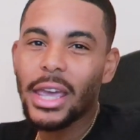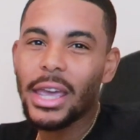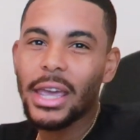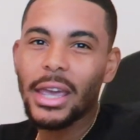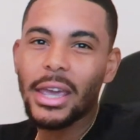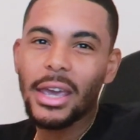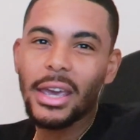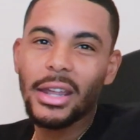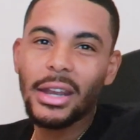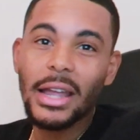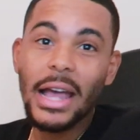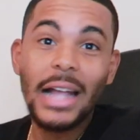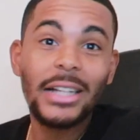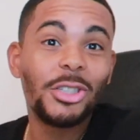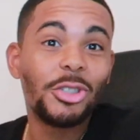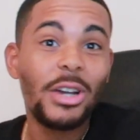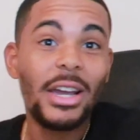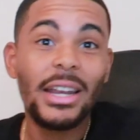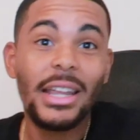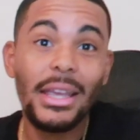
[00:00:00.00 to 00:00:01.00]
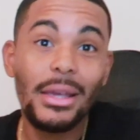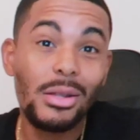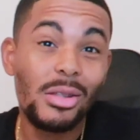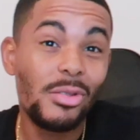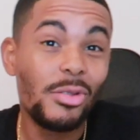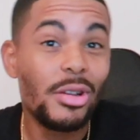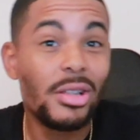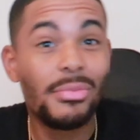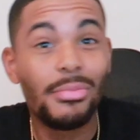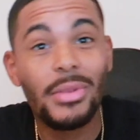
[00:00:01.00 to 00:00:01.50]
And I try to
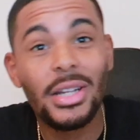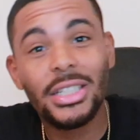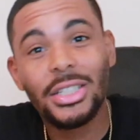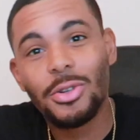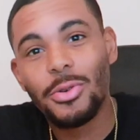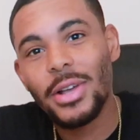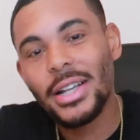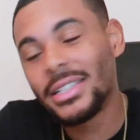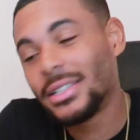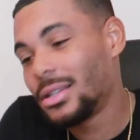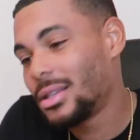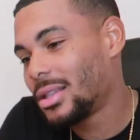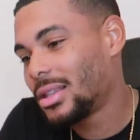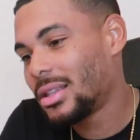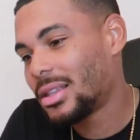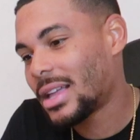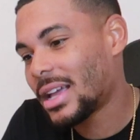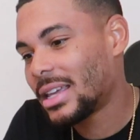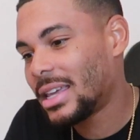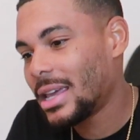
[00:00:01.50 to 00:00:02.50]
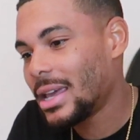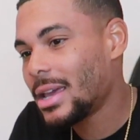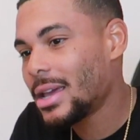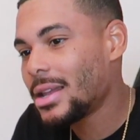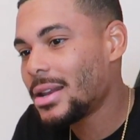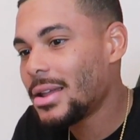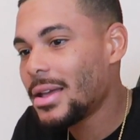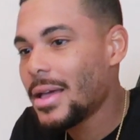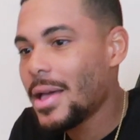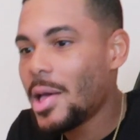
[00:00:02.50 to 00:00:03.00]
answer as much questions as I
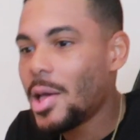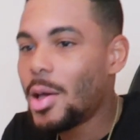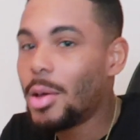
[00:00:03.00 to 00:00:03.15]
can,